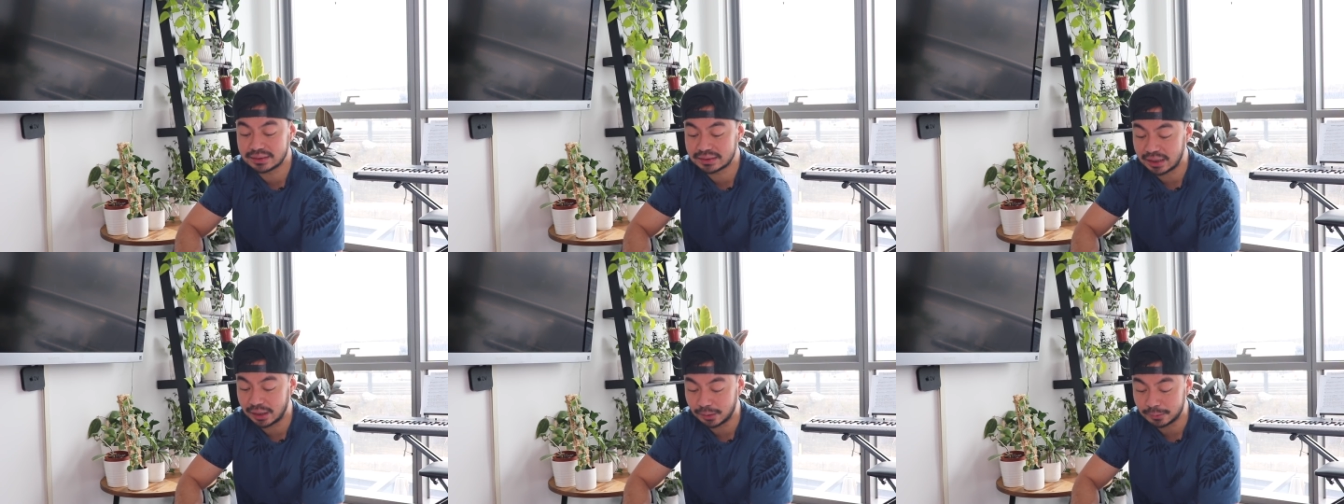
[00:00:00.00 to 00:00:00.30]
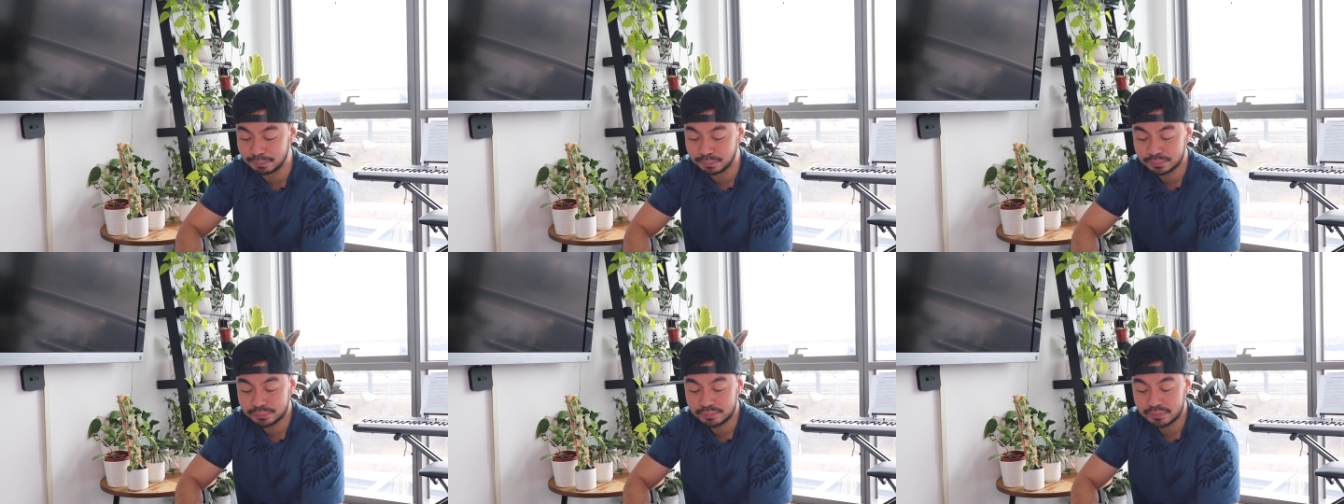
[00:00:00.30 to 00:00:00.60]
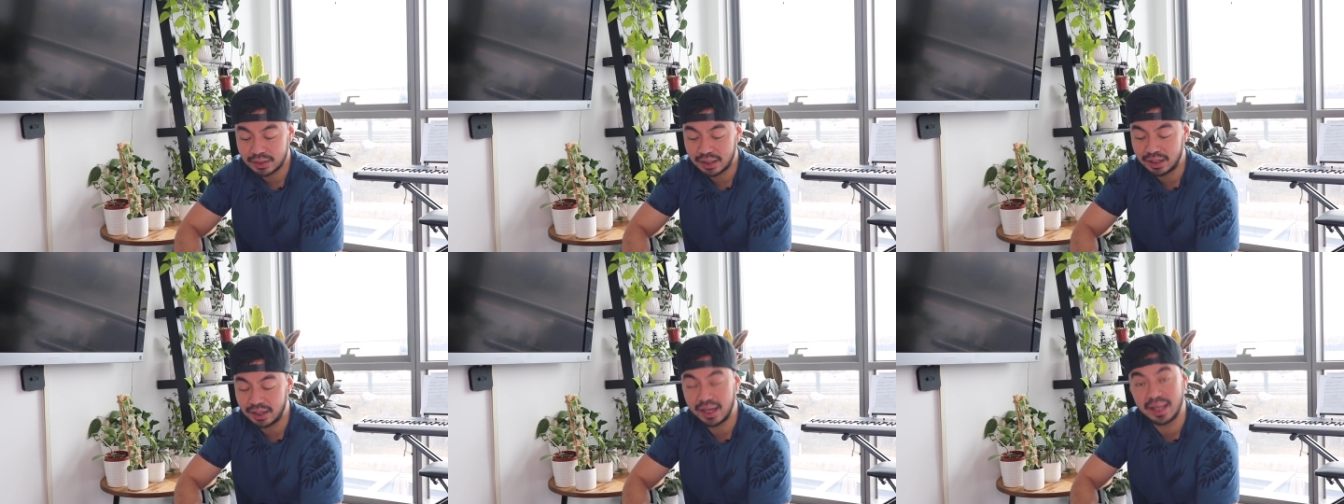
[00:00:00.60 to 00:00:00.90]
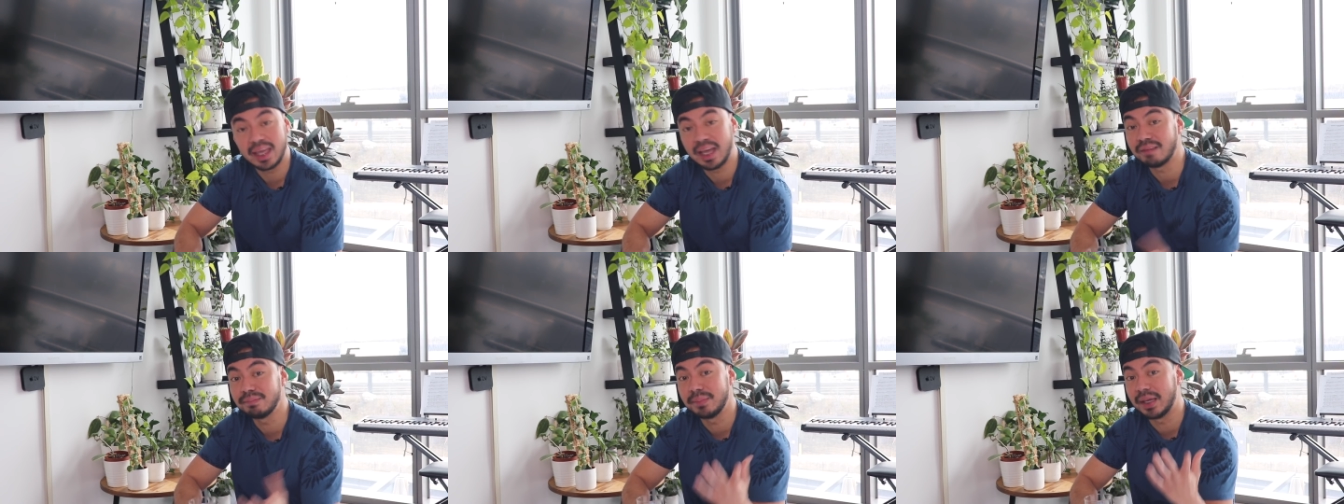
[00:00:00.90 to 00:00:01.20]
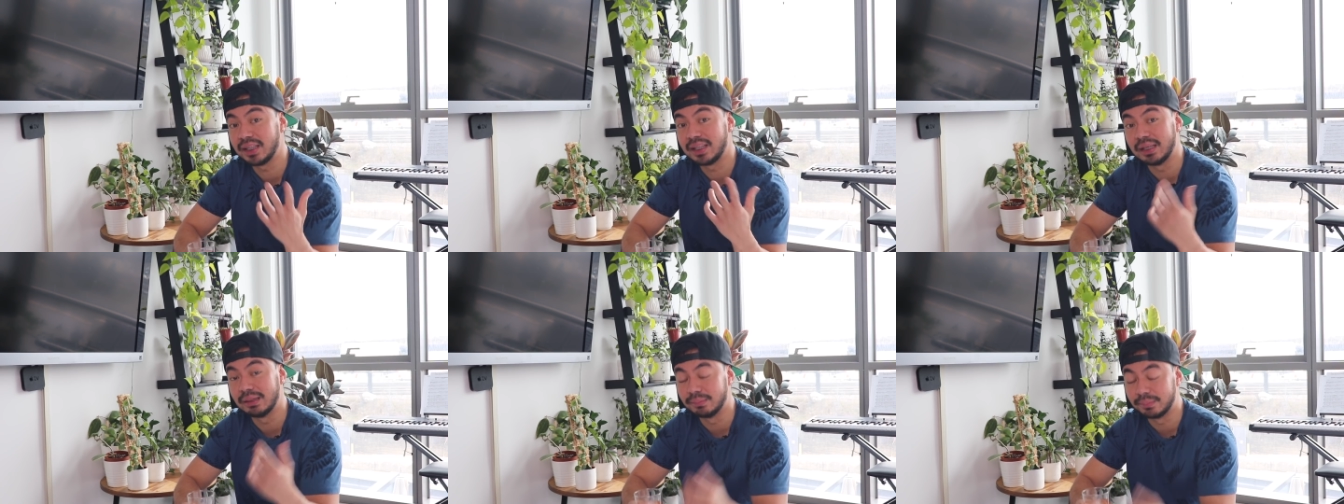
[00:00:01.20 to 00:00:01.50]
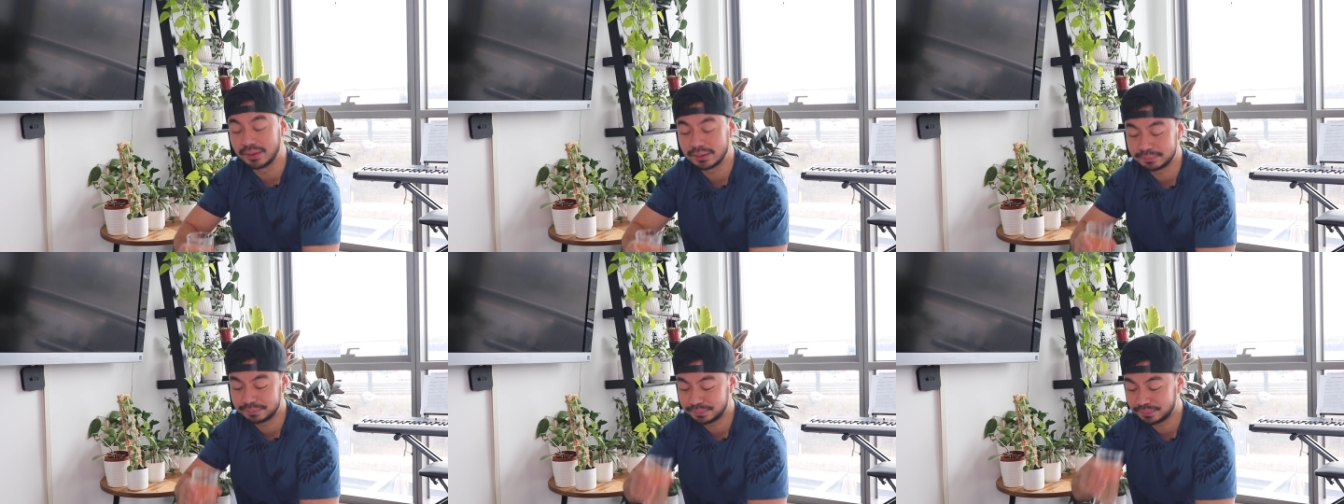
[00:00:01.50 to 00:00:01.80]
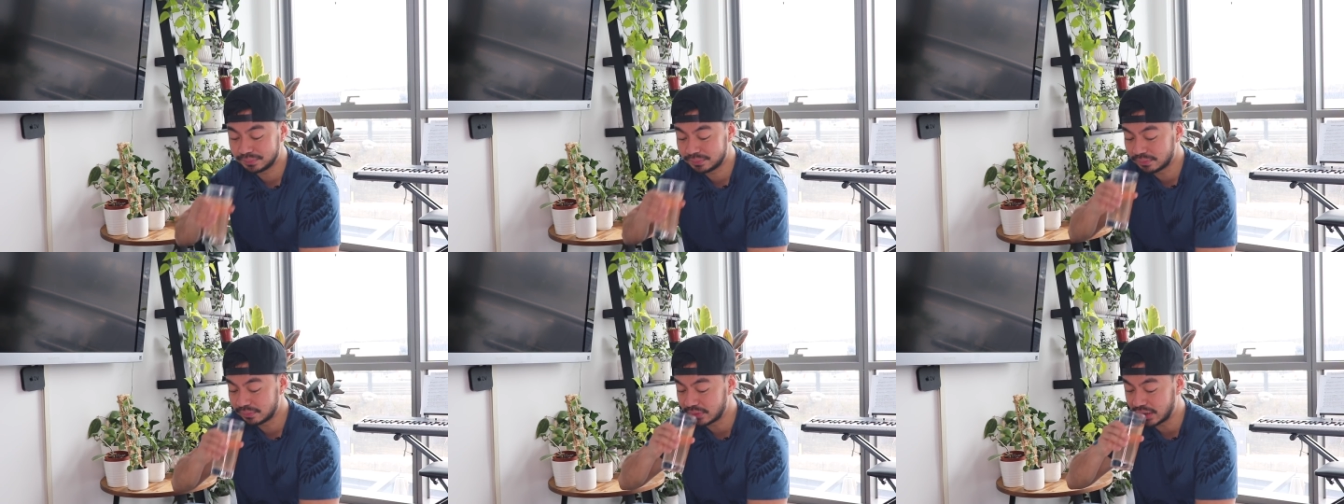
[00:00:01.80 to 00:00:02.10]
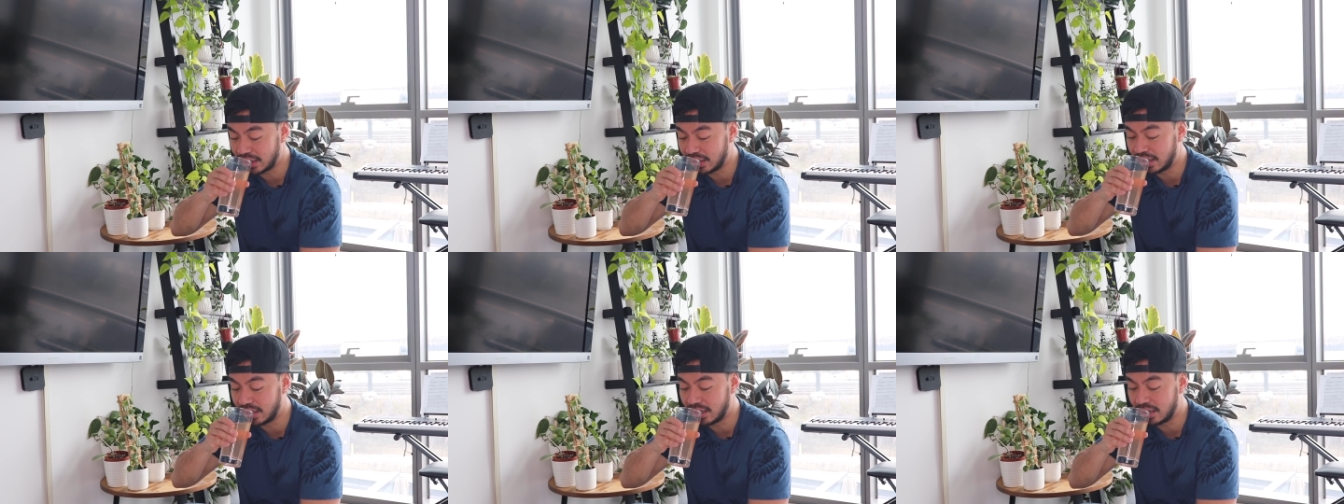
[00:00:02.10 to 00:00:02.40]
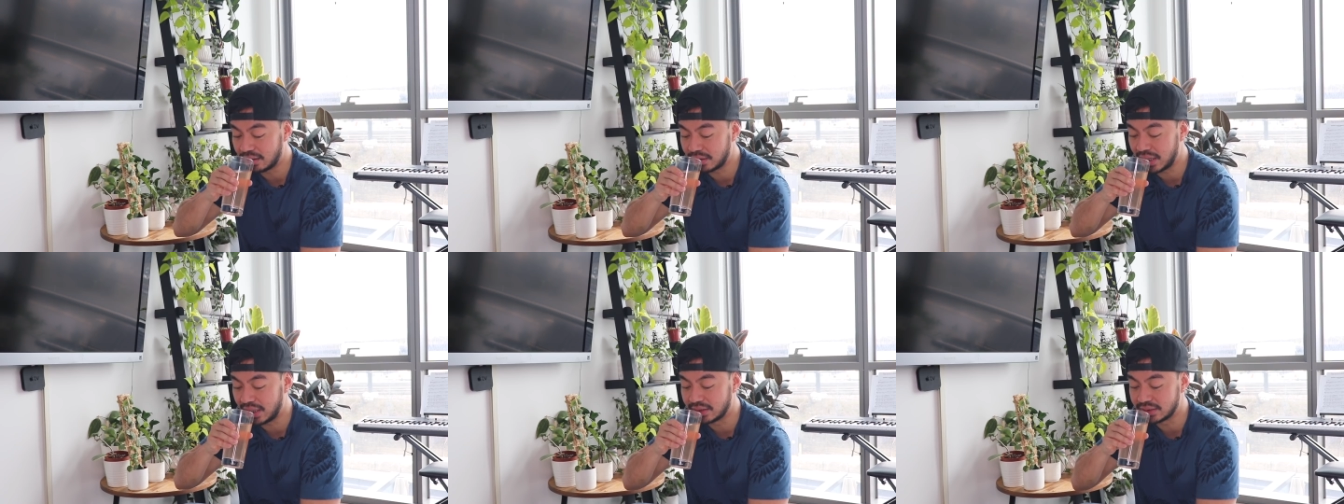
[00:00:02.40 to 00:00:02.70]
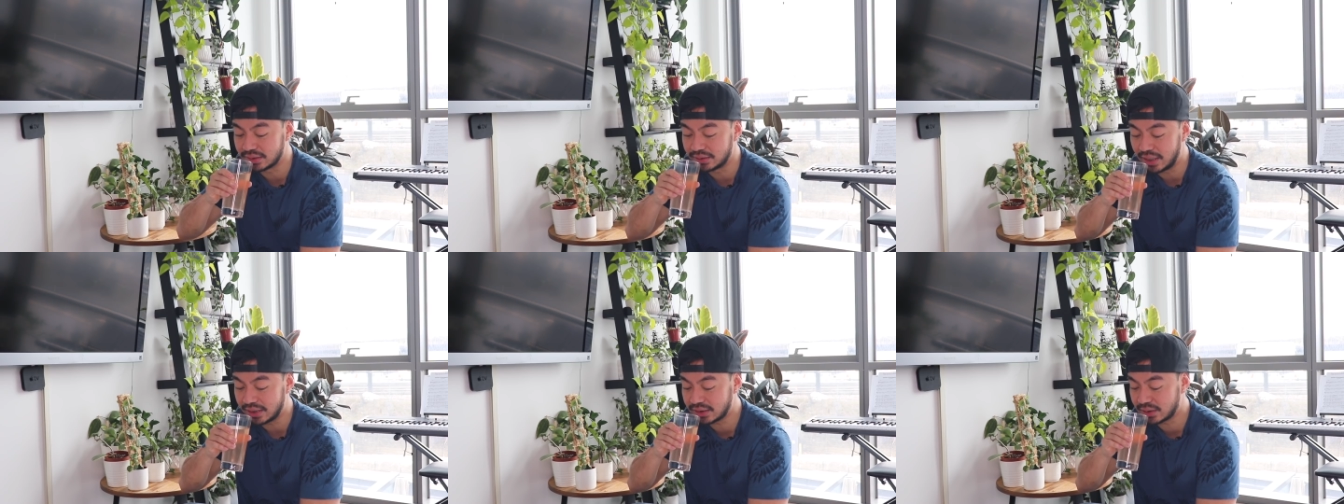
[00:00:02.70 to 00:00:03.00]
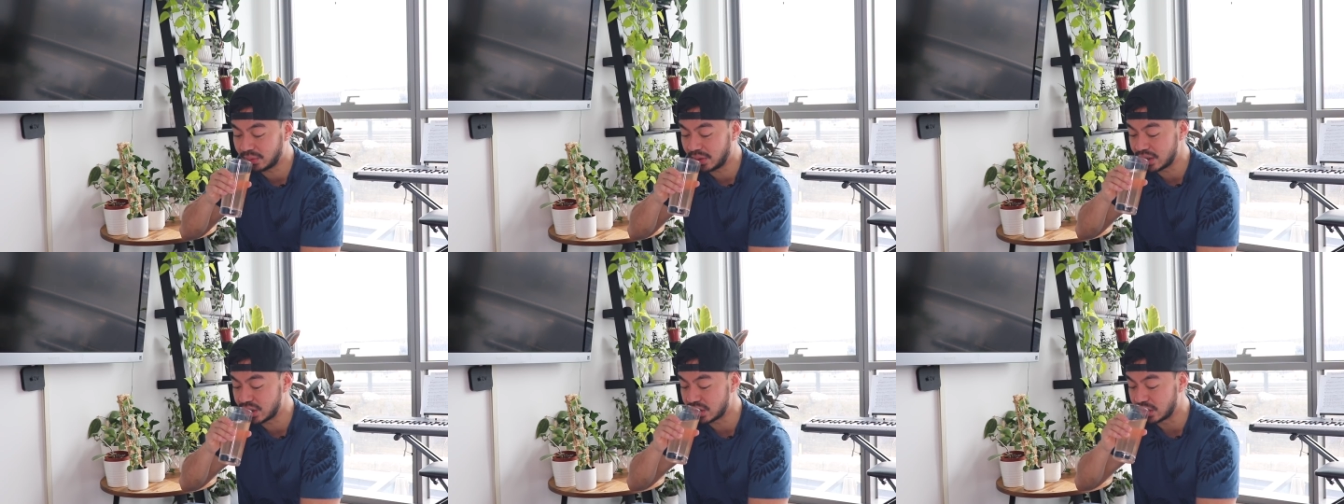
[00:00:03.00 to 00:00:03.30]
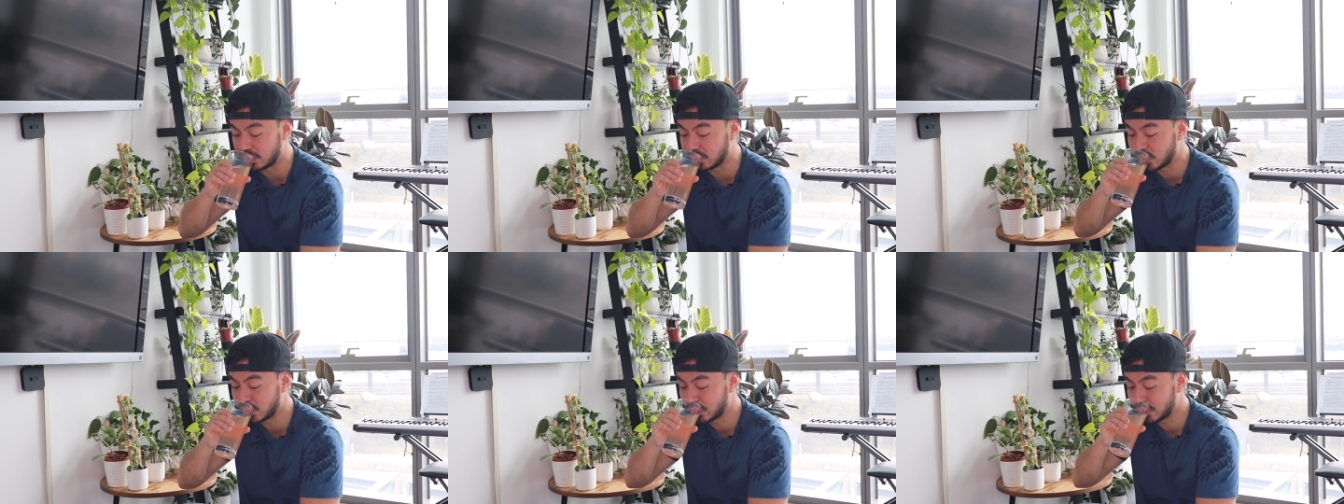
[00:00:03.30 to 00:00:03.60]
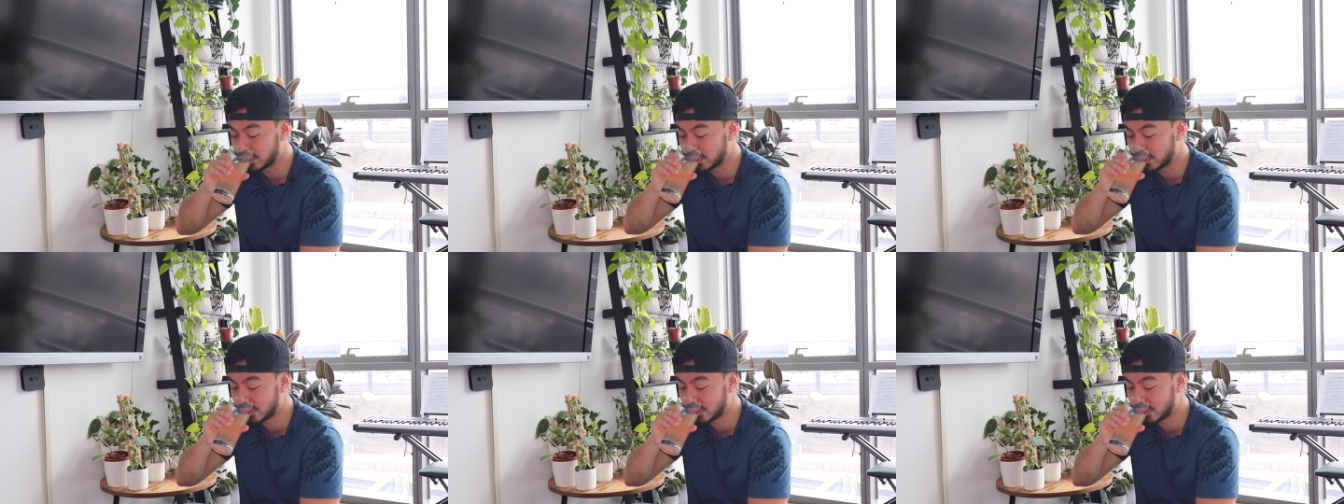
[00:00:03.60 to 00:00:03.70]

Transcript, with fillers: So uh, I have met him. okay, so next question.